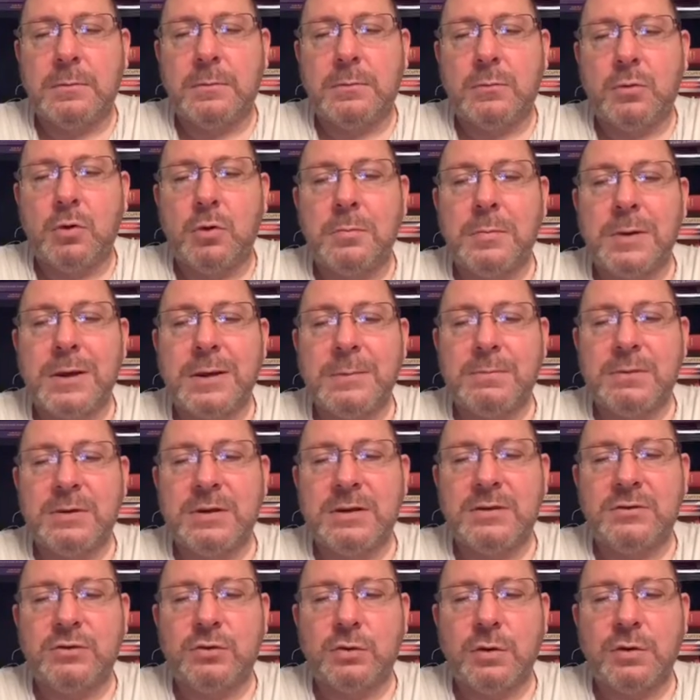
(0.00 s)
Or maybe
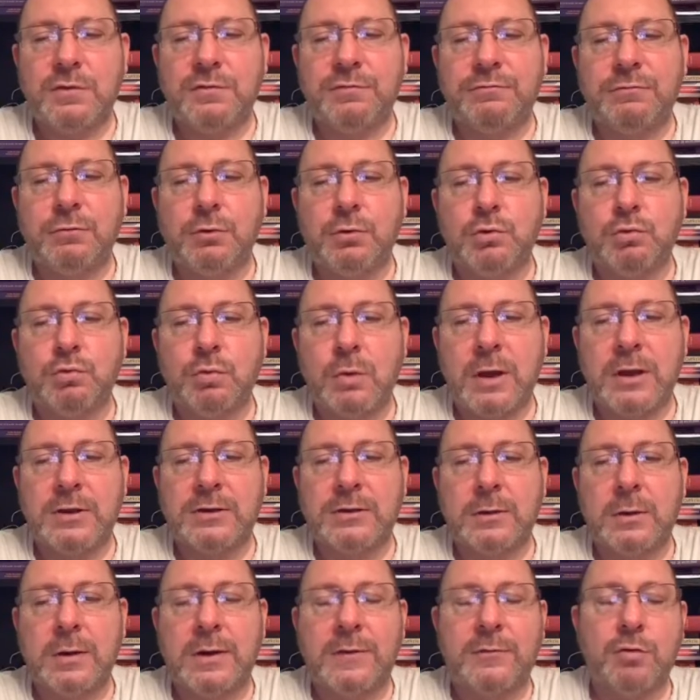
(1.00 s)
do it through the
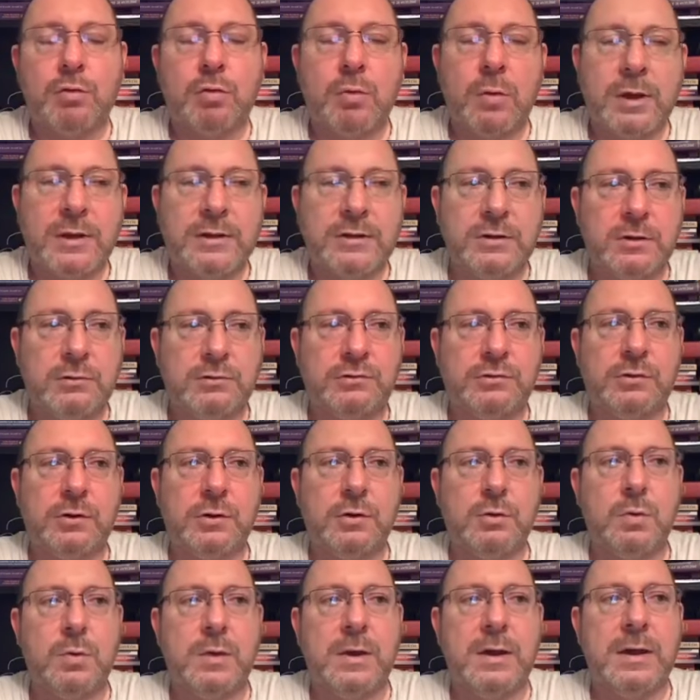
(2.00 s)
radio, have a radio
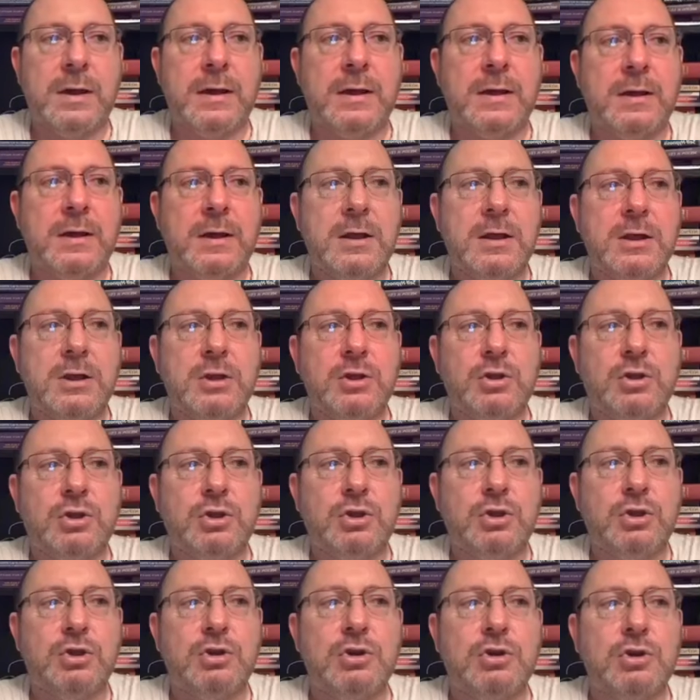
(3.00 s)
show where
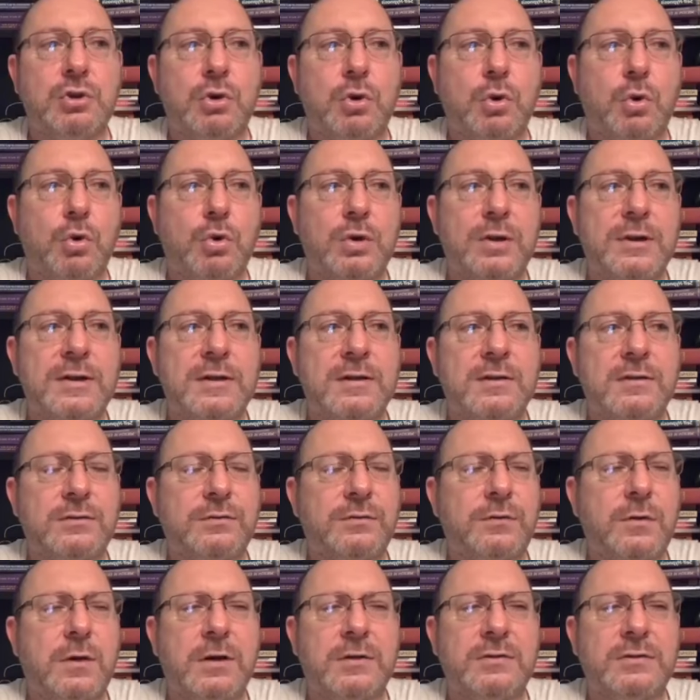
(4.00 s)
you can call in. As
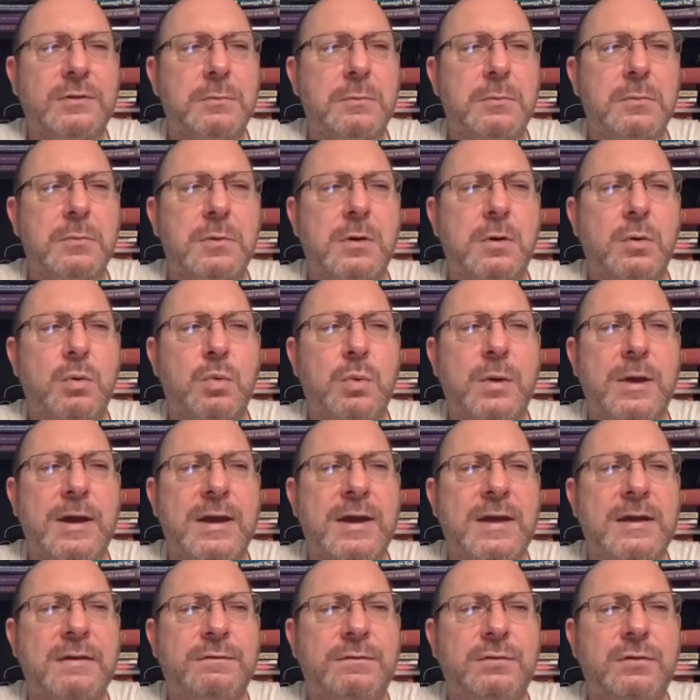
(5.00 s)
far as I'm
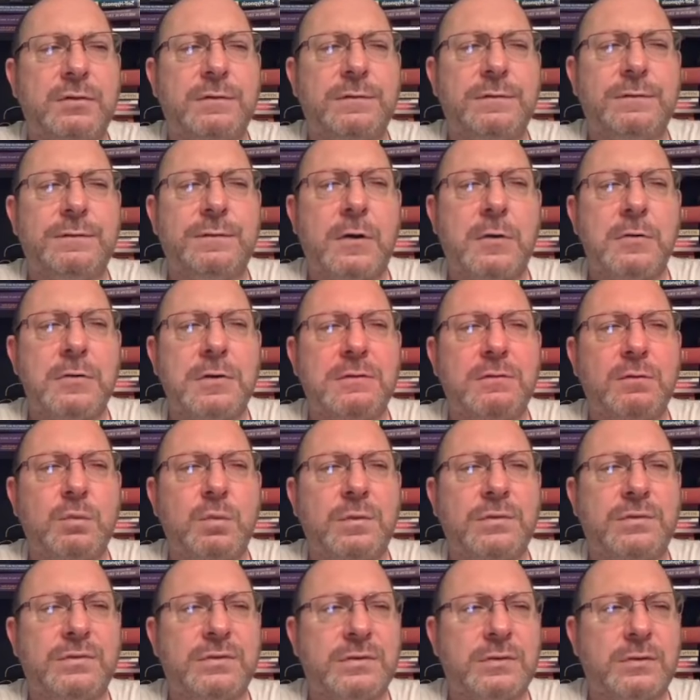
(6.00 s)
aware, if you phone in
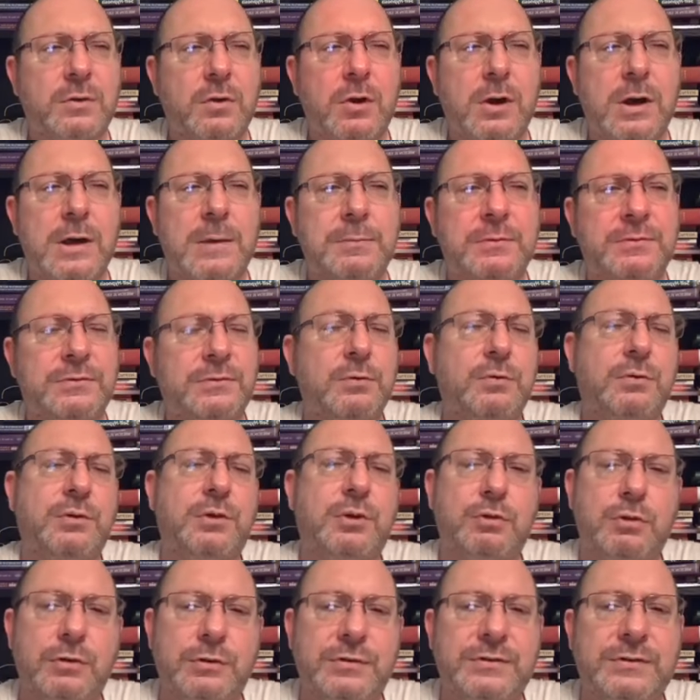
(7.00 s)
with Skype, it's not going to
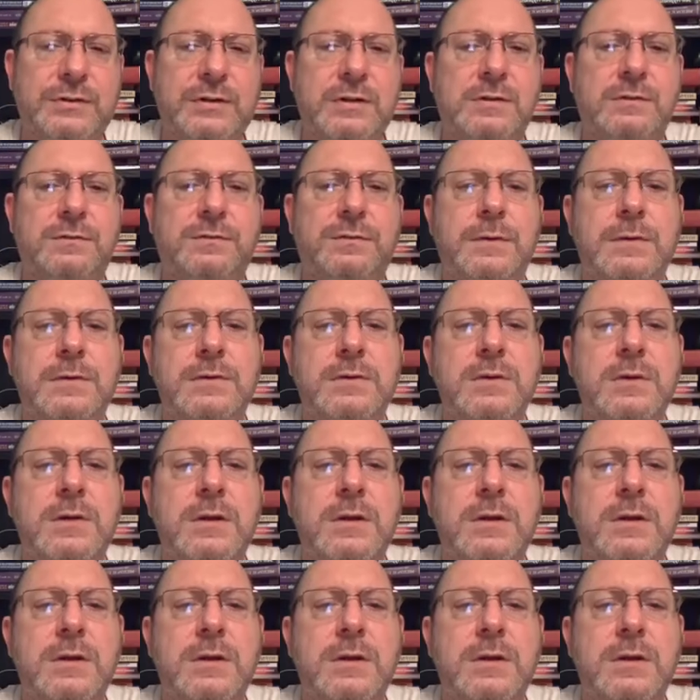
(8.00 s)
cost anything.